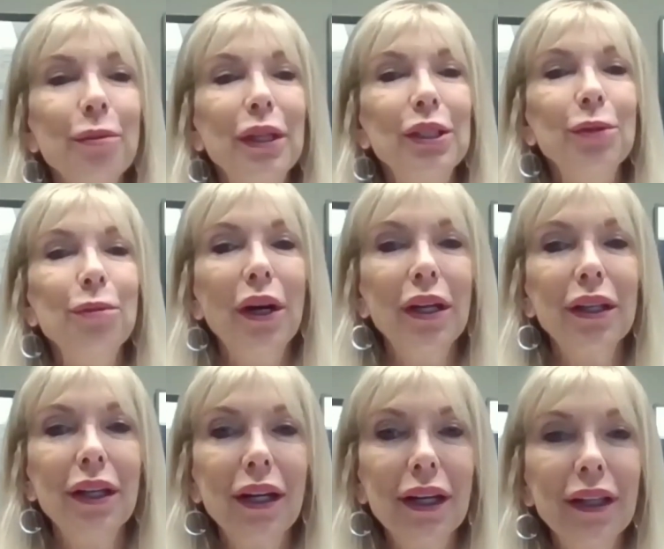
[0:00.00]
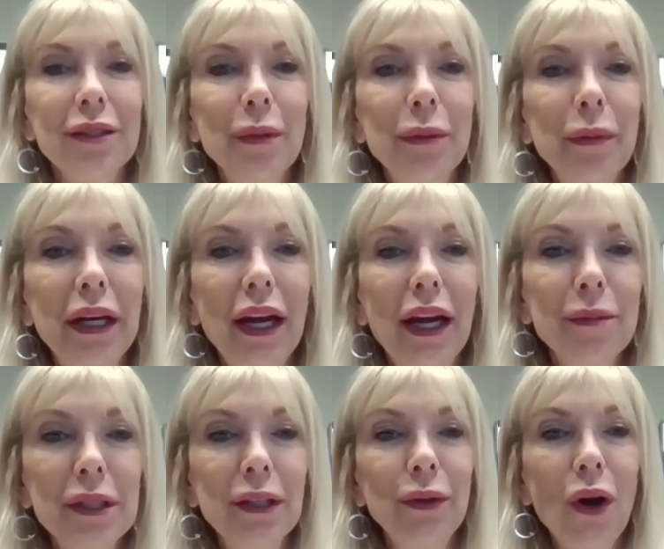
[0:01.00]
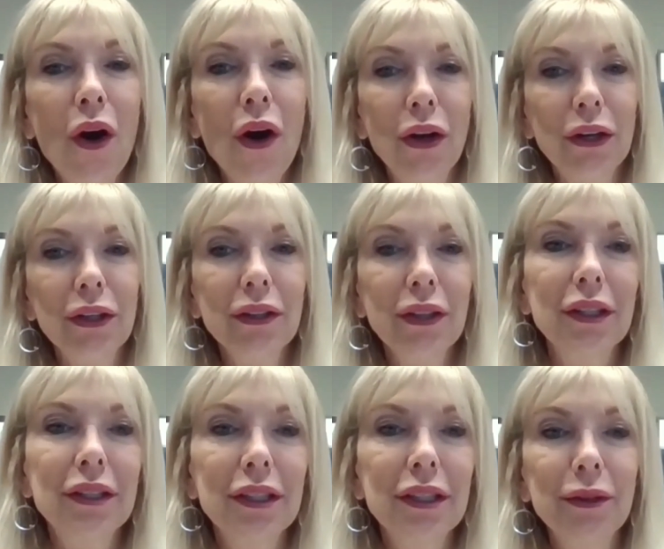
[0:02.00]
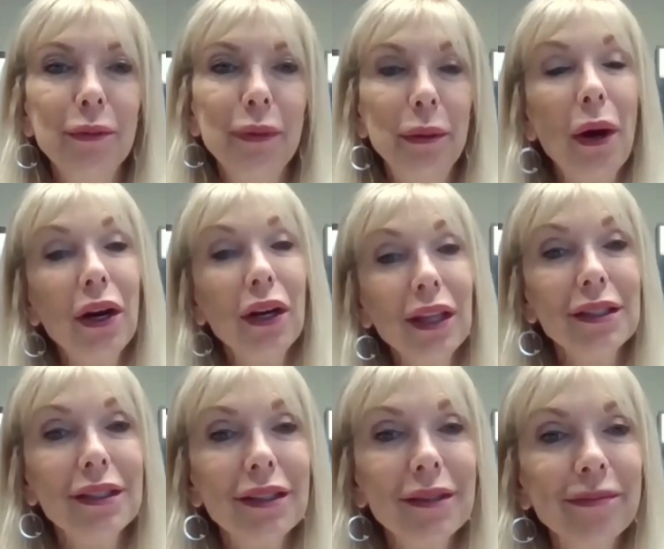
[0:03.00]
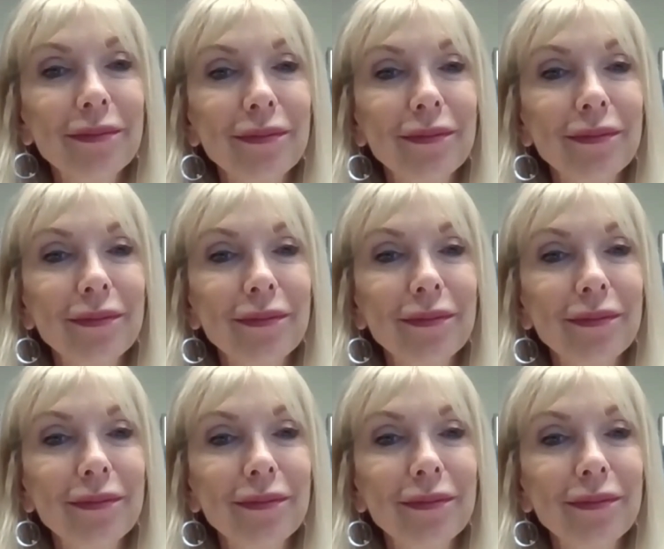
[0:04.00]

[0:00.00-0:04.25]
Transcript: you so much, Monica. It's been my absolute honor to be part of this.